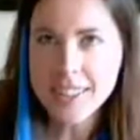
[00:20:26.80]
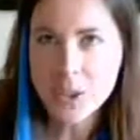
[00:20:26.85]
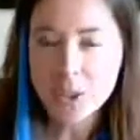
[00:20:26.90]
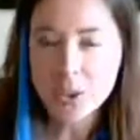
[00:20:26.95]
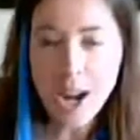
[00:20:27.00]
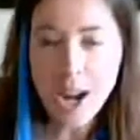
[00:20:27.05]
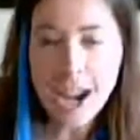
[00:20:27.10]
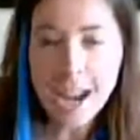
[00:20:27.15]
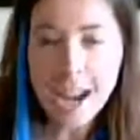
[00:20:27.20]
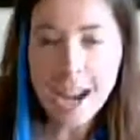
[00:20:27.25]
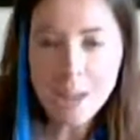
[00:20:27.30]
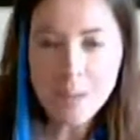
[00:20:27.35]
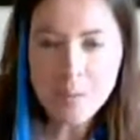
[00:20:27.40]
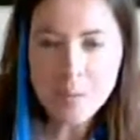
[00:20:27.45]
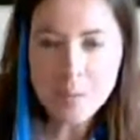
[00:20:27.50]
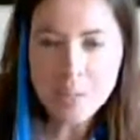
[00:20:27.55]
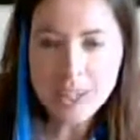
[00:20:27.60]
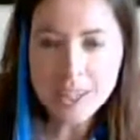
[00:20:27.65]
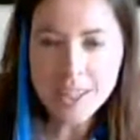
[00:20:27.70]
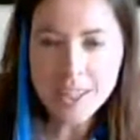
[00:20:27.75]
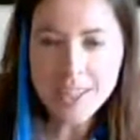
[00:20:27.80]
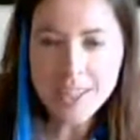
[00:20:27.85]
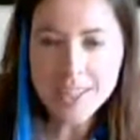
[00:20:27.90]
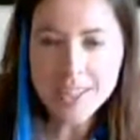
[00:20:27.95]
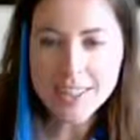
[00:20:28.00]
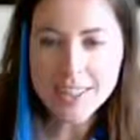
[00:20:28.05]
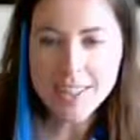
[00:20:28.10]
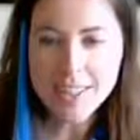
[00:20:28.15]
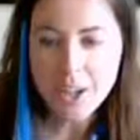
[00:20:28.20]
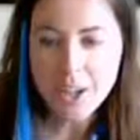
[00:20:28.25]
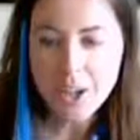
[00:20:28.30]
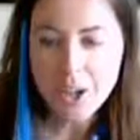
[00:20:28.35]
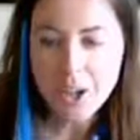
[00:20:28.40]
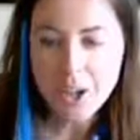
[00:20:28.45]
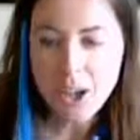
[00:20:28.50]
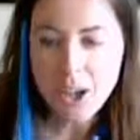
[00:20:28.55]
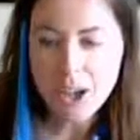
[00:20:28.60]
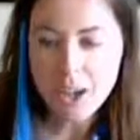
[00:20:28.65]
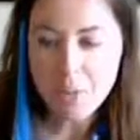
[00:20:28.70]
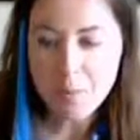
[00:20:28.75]
track because,
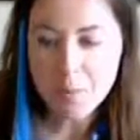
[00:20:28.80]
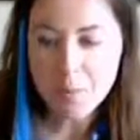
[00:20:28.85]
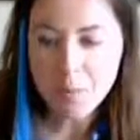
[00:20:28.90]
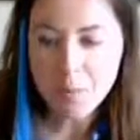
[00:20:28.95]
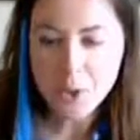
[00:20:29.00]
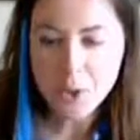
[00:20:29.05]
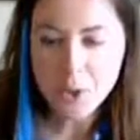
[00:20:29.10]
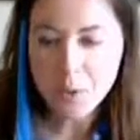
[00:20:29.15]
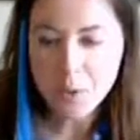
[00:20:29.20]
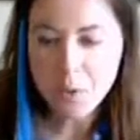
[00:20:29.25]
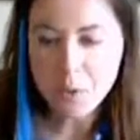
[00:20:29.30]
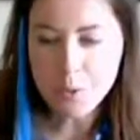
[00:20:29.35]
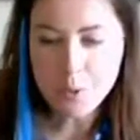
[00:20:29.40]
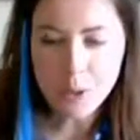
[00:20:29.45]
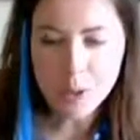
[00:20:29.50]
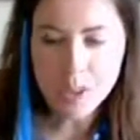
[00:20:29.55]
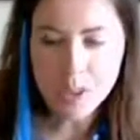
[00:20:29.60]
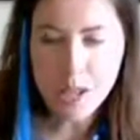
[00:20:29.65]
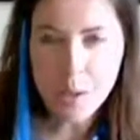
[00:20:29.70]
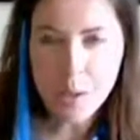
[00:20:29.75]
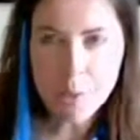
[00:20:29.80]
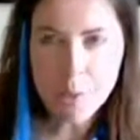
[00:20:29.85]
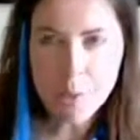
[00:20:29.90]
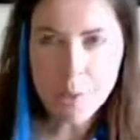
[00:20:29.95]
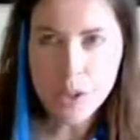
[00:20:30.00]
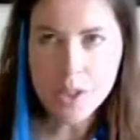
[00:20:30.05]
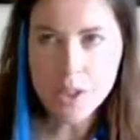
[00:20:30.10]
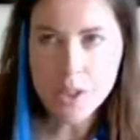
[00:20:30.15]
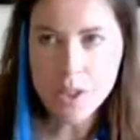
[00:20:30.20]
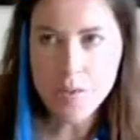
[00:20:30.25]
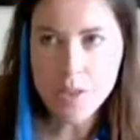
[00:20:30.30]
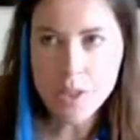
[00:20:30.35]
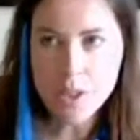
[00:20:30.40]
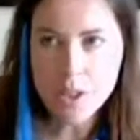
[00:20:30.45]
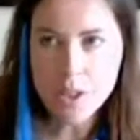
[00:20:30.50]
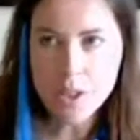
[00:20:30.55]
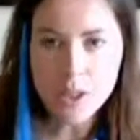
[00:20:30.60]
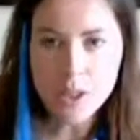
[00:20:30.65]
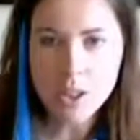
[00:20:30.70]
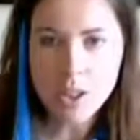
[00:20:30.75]
so for example, I just
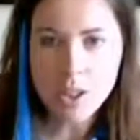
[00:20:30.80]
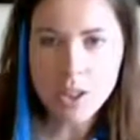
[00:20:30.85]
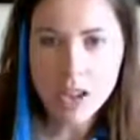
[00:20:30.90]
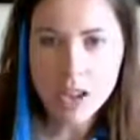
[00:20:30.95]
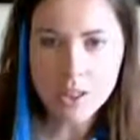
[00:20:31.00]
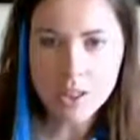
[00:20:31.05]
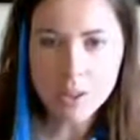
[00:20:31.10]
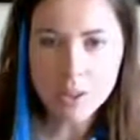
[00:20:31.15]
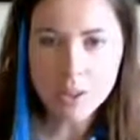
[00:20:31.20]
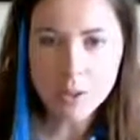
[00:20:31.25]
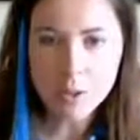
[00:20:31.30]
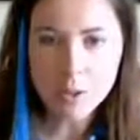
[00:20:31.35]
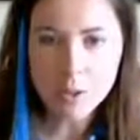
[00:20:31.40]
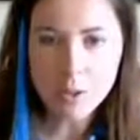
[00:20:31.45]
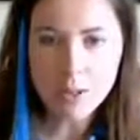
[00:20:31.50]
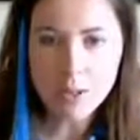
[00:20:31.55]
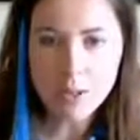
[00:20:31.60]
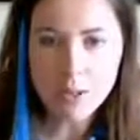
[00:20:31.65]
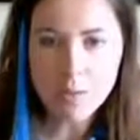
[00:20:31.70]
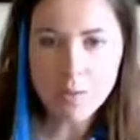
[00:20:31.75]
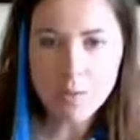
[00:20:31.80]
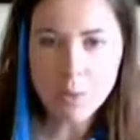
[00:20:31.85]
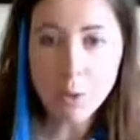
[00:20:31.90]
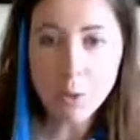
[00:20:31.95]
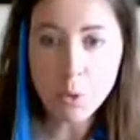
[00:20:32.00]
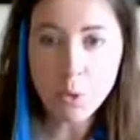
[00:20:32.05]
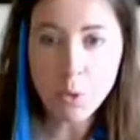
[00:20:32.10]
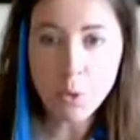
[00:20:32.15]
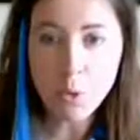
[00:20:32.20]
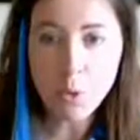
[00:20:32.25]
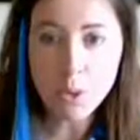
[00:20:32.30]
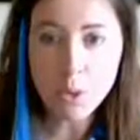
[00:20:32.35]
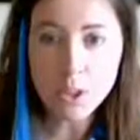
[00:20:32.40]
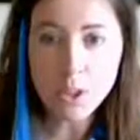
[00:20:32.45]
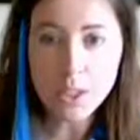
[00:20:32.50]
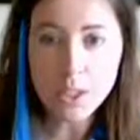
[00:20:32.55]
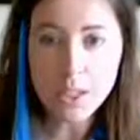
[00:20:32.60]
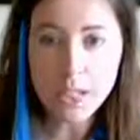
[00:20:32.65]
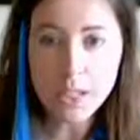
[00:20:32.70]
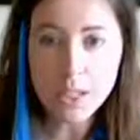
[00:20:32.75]
finished an analysis for Save the Pooter, which
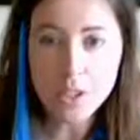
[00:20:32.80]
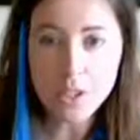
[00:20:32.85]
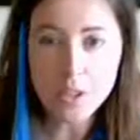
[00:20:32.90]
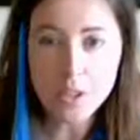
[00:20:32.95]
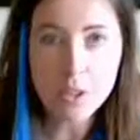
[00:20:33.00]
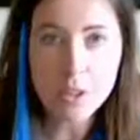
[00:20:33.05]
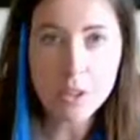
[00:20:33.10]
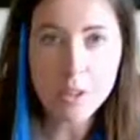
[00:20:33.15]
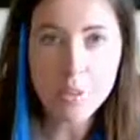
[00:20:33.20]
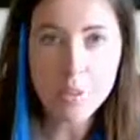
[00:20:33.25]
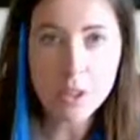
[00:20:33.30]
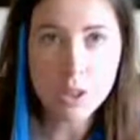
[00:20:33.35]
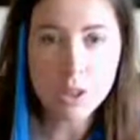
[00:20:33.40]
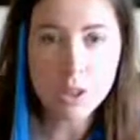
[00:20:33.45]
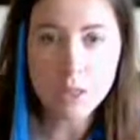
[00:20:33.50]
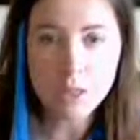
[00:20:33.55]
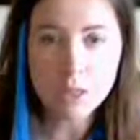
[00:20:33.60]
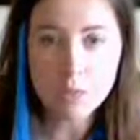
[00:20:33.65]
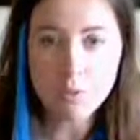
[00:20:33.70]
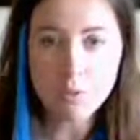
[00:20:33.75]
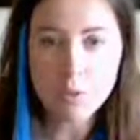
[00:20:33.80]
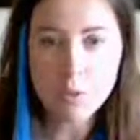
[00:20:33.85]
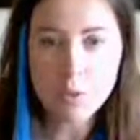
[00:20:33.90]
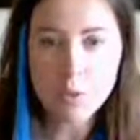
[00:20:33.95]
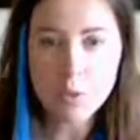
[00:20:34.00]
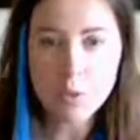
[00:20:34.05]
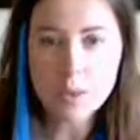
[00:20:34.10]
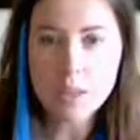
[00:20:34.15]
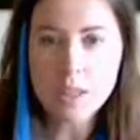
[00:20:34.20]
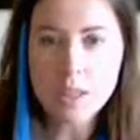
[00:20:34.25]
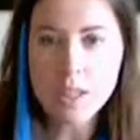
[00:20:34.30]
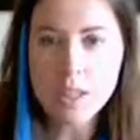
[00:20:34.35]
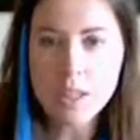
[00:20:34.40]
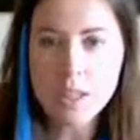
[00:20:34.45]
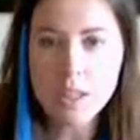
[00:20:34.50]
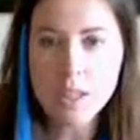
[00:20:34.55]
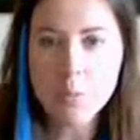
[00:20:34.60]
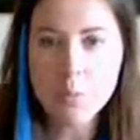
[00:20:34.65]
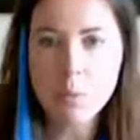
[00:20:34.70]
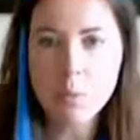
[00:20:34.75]
is actually really
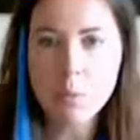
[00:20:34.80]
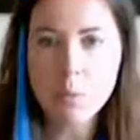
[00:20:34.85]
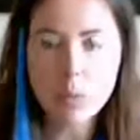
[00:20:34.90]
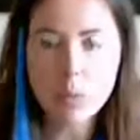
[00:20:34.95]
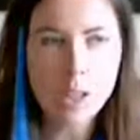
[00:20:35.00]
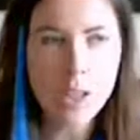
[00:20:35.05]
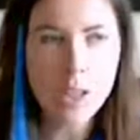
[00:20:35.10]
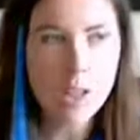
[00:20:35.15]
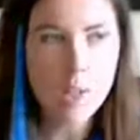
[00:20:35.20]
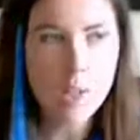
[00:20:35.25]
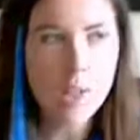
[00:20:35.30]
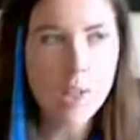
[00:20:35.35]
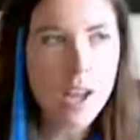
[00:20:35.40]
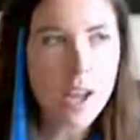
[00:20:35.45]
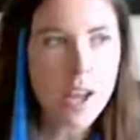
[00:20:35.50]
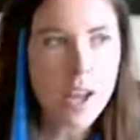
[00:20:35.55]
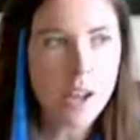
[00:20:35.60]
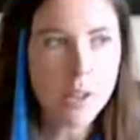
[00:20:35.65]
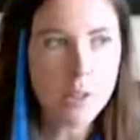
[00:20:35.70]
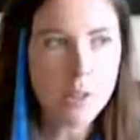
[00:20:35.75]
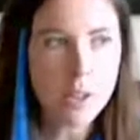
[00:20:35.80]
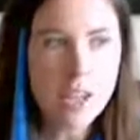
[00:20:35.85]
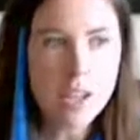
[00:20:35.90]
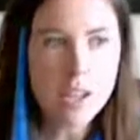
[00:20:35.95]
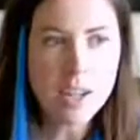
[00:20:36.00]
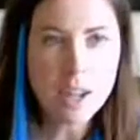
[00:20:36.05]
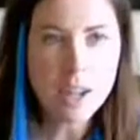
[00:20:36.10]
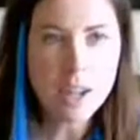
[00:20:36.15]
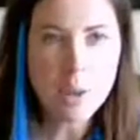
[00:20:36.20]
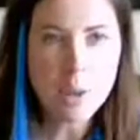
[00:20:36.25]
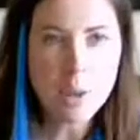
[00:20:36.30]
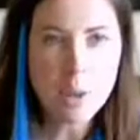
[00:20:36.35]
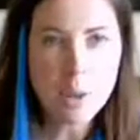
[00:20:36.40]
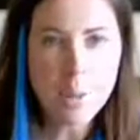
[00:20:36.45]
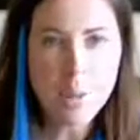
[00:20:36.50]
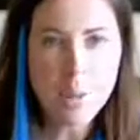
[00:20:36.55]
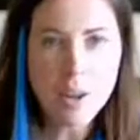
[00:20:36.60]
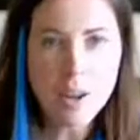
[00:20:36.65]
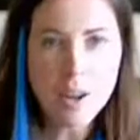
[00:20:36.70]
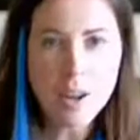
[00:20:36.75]
confusing to people. I've laid it out on my
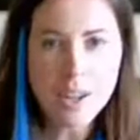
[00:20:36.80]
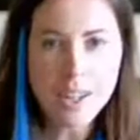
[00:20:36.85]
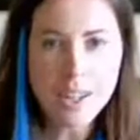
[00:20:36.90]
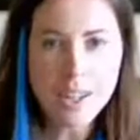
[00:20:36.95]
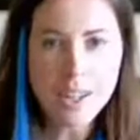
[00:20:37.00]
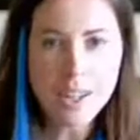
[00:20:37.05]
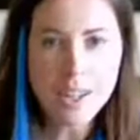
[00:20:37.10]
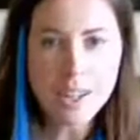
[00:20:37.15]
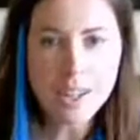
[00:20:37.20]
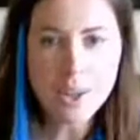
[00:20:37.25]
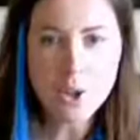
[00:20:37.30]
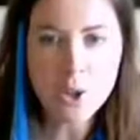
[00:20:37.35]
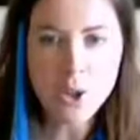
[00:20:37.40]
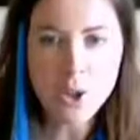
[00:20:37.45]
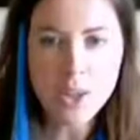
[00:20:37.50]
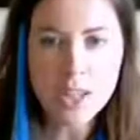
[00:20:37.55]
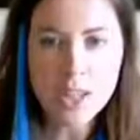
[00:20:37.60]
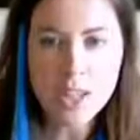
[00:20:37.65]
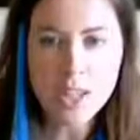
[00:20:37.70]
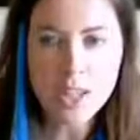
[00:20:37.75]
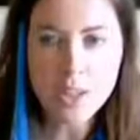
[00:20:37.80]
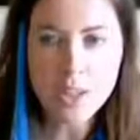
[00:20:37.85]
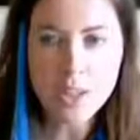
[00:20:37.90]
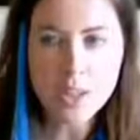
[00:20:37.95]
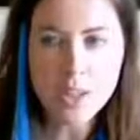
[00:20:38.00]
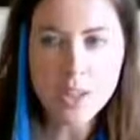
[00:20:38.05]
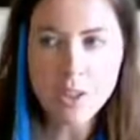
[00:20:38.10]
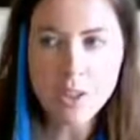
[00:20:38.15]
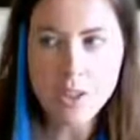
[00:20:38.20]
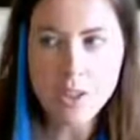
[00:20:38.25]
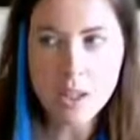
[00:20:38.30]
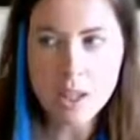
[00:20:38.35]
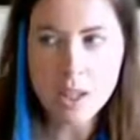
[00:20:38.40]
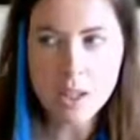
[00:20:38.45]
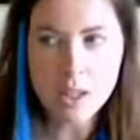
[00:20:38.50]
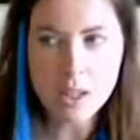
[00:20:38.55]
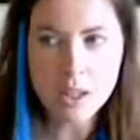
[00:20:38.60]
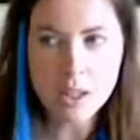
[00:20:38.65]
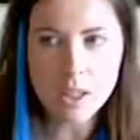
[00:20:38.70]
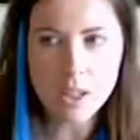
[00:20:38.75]
blog in an entry, and I'm still
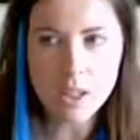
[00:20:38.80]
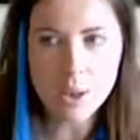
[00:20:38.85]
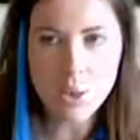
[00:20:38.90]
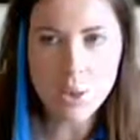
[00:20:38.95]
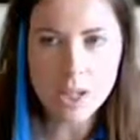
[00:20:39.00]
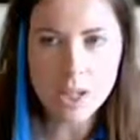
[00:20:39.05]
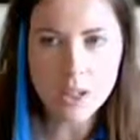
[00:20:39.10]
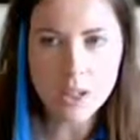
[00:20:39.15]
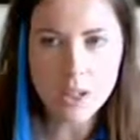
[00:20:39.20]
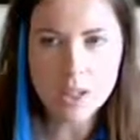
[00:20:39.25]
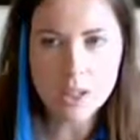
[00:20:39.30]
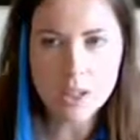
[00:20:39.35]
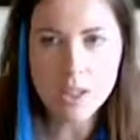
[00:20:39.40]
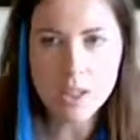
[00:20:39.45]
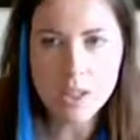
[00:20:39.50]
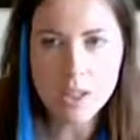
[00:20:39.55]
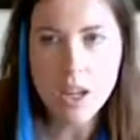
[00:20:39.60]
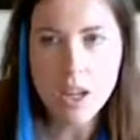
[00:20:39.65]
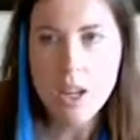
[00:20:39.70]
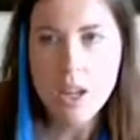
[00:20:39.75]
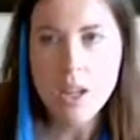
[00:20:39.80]
getting these questions,